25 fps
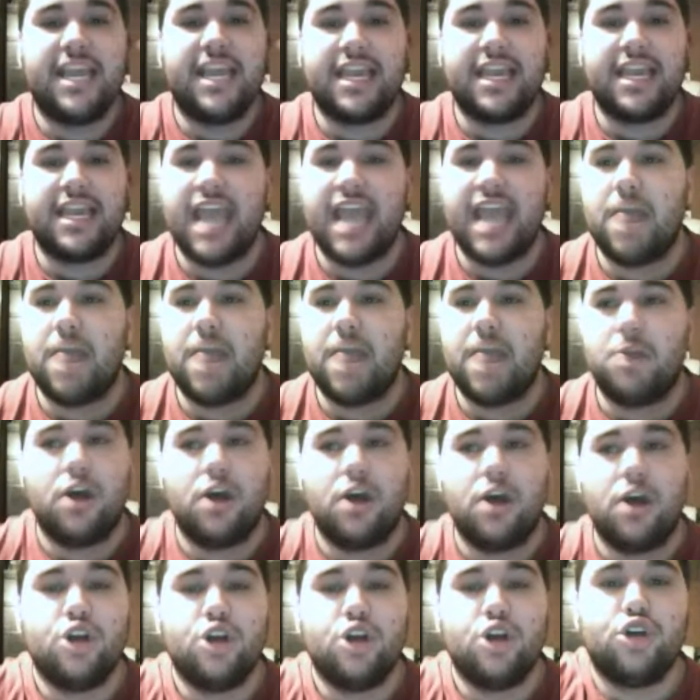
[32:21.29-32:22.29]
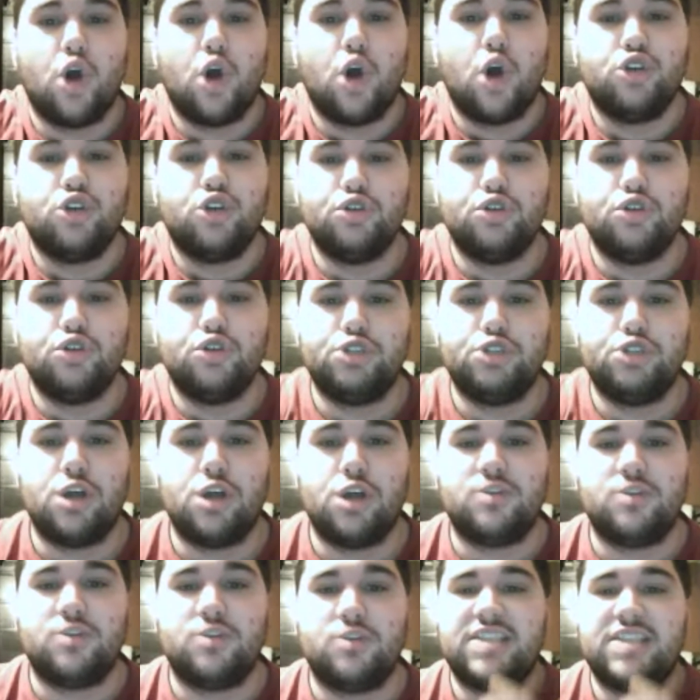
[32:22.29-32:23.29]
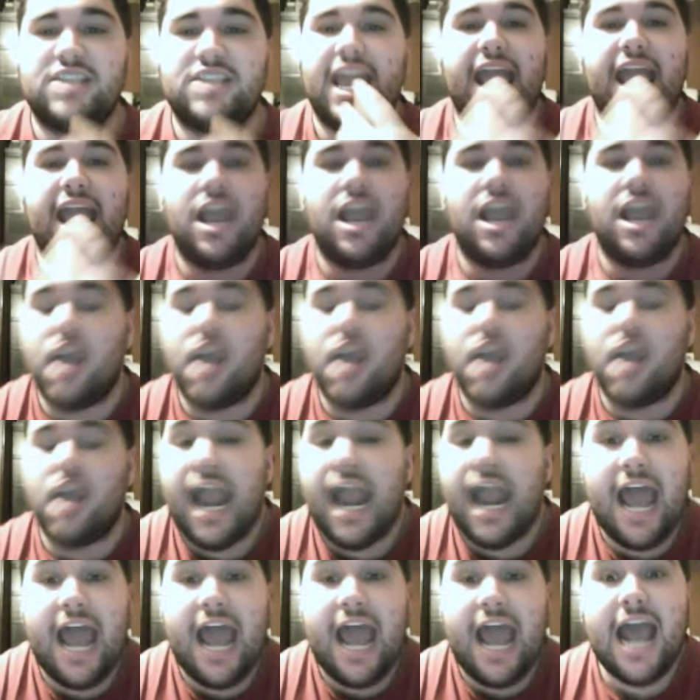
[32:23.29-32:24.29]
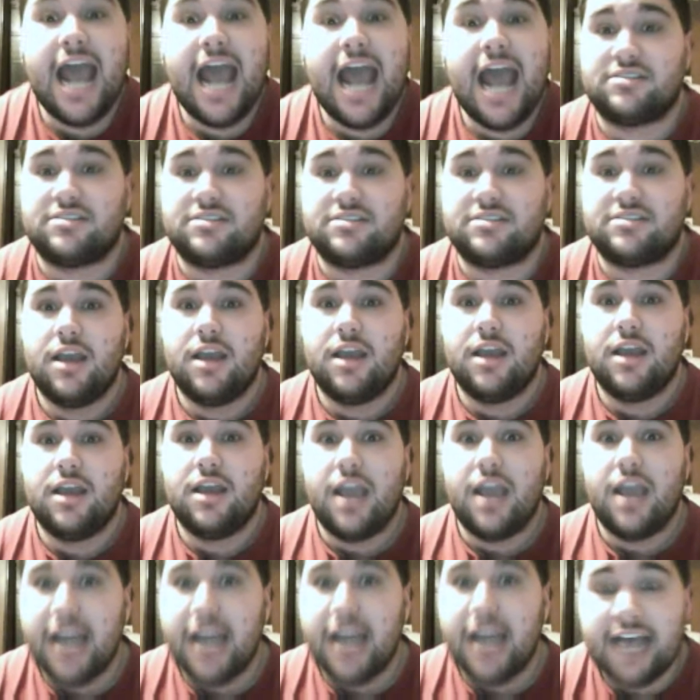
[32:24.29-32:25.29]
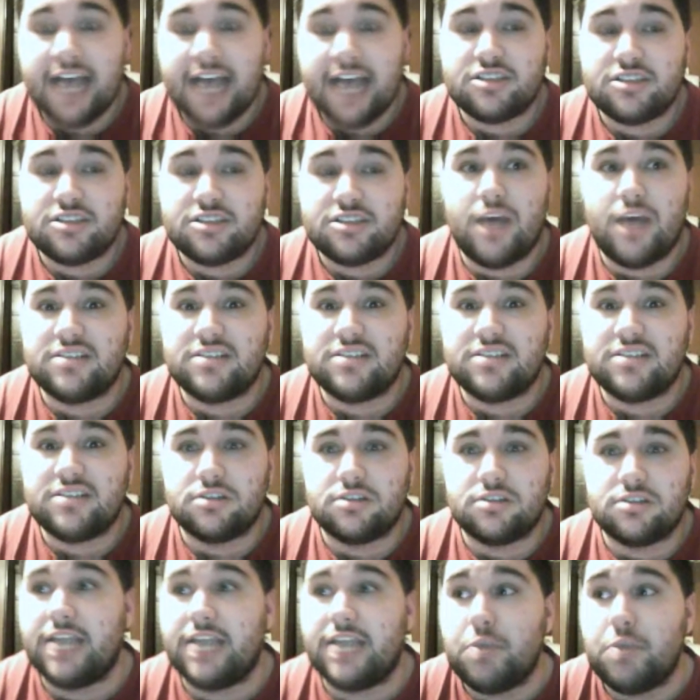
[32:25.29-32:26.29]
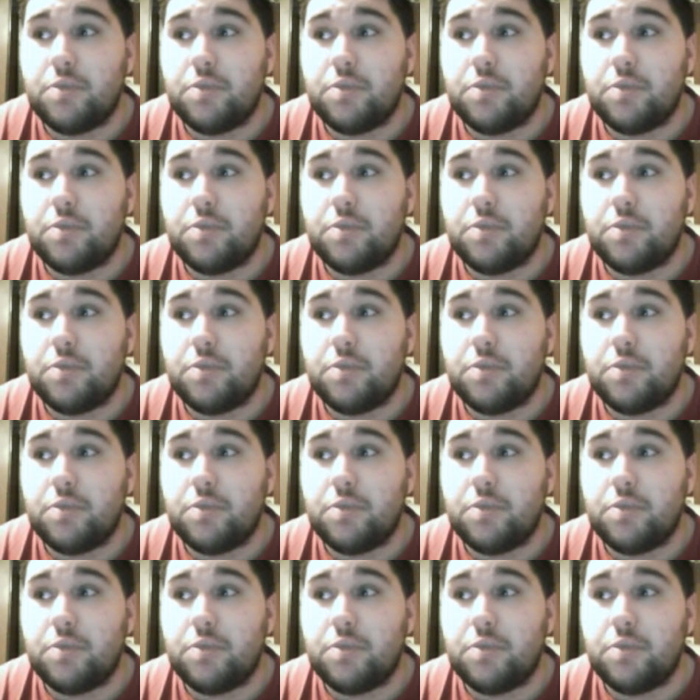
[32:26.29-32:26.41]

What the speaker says: take a camera, go to a show, say, and ask a wrestler.